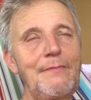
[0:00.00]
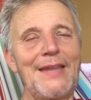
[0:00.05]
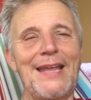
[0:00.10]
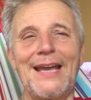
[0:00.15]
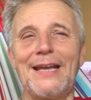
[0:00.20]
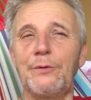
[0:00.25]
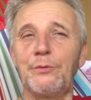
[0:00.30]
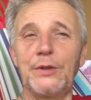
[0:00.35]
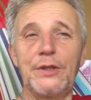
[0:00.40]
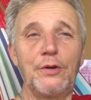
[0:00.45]

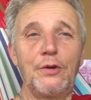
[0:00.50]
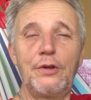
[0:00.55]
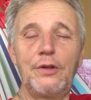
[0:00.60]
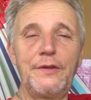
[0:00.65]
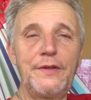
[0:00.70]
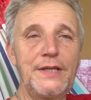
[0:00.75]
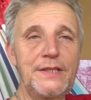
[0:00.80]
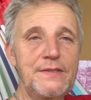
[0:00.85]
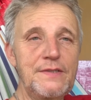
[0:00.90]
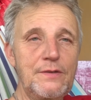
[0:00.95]
and with all
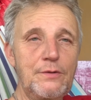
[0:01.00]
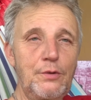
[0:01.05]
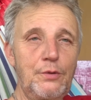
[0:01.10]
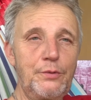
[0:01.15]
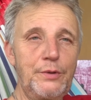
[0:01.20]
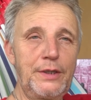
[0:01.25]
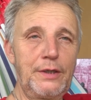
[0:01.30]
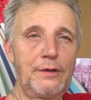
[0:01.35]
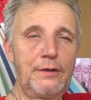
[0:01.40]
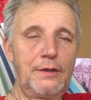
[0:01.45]
that's
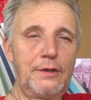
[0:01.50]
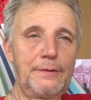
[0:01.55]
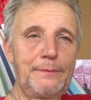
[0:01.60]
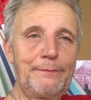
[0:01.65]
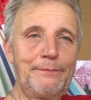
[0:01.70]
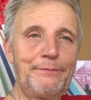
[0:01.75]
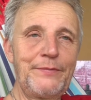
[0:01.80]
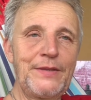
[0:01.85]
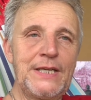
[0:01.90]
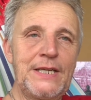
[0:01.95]
going on.
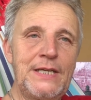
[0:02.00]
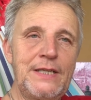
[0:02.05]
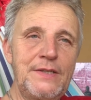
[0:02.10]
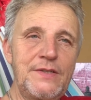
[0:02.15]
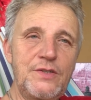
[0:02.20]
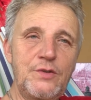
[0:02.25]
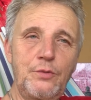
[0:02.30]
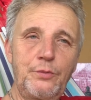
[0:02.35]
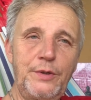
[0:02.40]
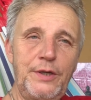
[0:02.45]

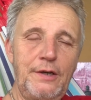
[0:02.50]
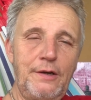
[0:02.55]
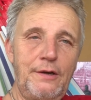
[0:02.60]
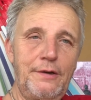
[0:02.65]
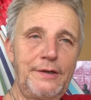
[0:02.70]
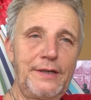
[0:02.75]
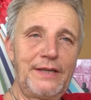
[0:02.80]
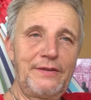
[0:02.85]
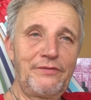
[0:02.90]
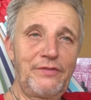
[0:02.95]
So we are
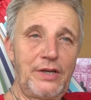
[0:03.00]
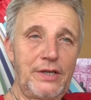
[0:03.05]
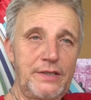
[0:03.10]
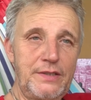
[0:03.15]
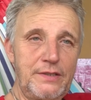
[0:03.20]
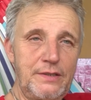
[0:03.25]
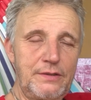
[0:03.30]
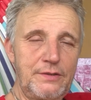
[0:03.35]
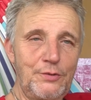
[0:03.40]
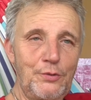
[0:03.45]

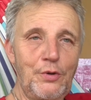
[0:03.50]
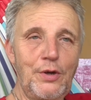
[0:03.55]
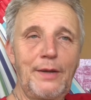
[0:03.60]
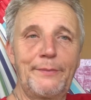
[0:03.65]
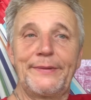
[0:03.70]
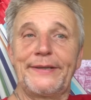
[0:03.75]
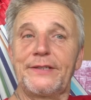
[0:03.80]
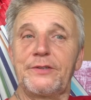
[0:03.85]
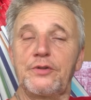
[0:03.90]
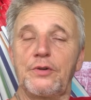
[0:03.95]
invited to
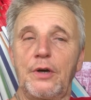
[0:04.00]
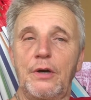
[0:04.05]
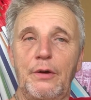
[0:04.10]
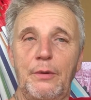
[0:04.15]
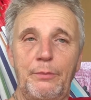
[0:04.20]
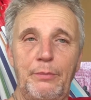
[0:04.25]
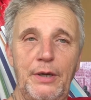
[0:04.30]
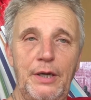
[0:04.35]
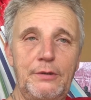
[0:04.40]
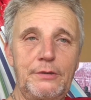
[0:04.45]
come into our
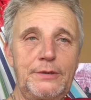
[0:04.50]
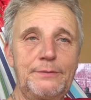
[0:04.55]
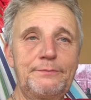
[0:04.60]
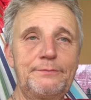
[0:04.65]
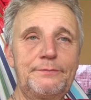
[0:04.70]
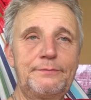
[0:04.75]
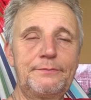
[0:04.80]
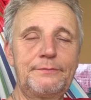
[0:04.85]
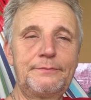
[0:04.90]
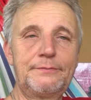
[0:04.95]
power.
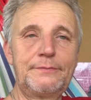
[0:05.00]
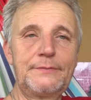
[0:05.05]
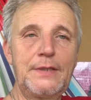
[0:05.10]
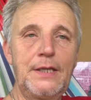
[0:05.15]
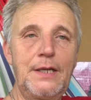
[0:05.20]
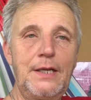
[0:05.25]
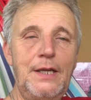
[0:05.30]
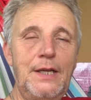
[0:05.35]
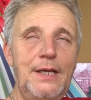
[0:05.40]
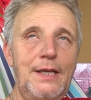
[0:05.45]

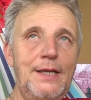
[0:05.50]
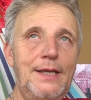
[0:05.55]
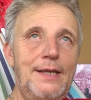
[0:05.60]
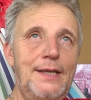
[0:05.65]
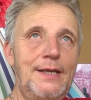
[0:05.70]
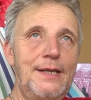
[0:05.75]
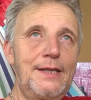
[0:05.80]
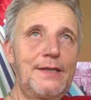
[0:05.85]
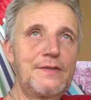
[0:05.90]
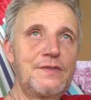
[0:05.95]

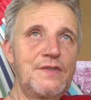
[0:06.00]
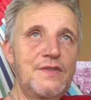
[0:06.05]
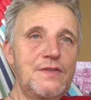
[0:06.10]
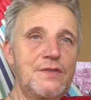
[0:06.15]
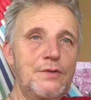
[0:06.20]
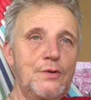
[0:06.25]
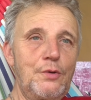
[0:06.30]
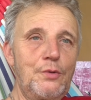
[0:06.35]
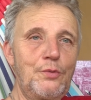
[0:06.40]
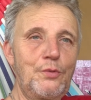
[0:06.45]
And
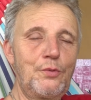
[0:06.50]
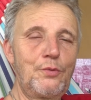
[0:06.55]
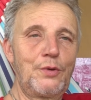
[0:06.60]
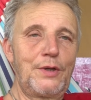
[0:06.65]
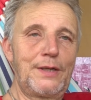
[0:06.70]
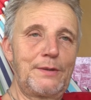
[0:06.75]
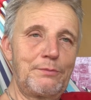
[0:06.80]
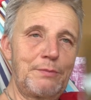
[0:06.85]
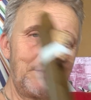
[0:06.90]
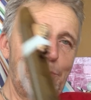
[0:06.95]
so
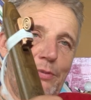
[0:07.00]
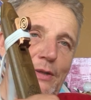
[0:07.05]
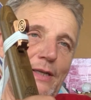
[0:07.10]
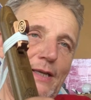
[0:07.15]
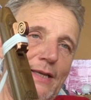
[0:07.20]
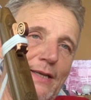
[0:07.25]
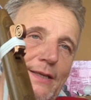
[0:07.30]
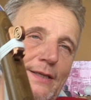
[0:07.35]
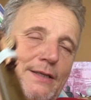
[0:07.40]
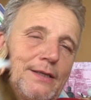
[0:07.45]
let me
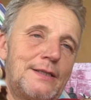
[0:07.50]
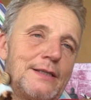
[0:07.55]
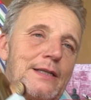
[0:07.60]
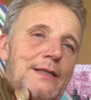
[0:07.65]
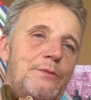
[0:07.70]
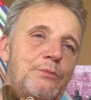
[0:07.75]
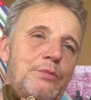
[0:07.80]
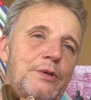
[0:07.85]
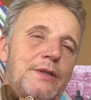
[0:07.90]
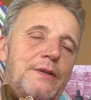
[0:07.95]
play a
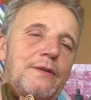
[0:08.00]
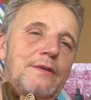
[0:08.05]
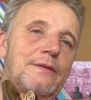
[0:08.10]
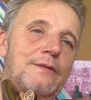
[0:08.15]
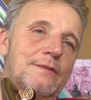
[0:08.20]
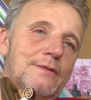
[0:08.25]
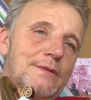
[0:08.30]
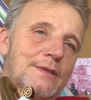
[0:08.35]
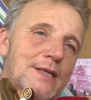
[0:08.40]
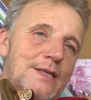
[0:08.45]
little bit,
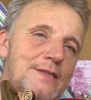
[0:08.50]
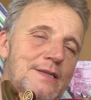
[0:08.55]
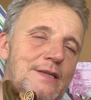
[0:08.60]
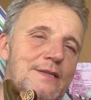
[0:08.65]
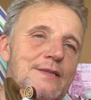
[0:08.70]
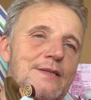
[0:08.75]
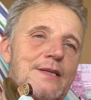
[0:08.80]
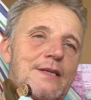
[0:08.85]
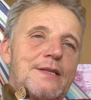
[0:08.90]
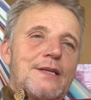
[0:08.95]
as I
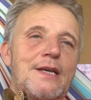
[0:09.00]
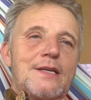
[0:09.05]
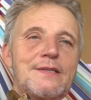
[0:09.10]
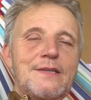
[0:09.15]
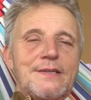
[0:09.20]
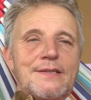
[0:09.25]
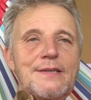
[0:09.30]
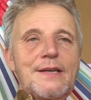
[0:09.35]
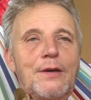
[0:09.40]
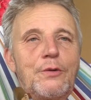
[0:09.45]
said, as
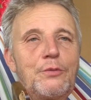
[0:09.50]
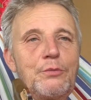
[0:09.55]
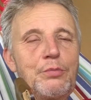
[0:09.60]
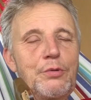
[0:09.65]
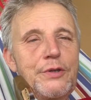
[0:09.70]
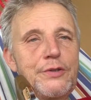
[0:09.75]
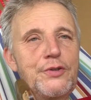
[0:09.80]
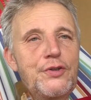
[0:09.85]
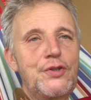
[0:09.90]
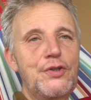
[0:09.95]
a sound
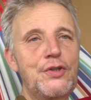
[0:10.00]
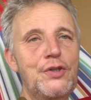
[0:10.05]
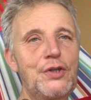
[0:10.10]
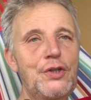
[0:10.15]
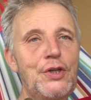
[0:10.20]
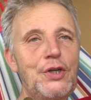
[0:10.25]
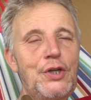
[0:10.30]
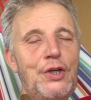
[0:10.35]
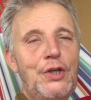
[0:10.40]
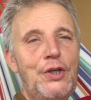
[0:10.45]
bridge
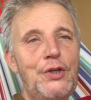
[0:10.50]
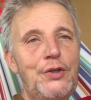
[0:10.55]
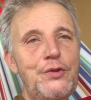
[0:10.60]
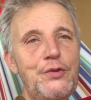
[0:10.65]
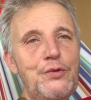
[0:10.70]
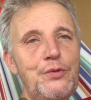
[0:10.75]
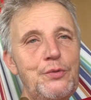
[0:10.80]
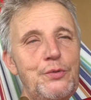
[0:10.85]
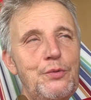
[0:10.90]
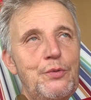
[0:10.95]

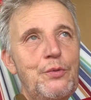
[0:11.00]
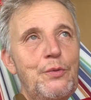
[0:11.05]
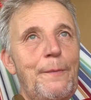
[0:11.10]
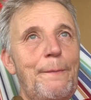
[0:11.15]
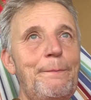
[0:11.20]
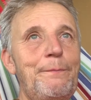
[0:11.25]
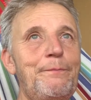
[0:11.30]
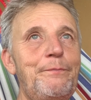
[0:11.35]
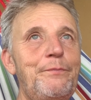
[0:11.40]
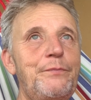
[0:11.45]
to,
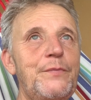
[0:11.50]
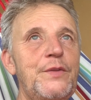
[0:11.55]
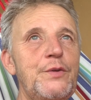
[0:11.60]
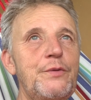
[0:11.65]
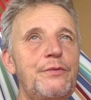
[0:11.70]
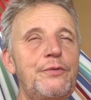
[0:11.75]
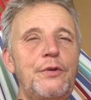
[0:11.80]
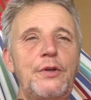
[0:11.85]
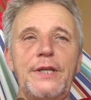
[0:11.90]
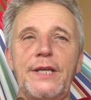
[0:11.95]
to
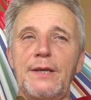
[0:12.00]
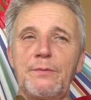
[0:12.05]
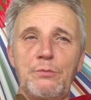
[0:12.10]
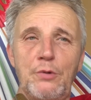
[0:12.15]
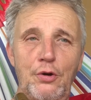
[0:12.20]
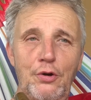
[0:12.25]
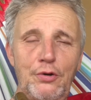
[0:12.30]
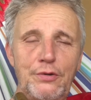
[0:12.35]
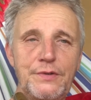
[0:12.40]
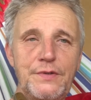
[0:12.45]
fully
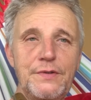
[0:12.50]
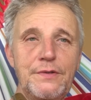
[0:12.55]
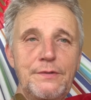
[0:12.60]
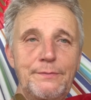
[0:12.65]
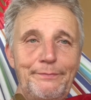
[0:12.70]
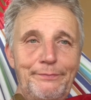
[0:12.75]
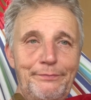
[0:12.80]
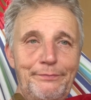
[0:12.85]
immerse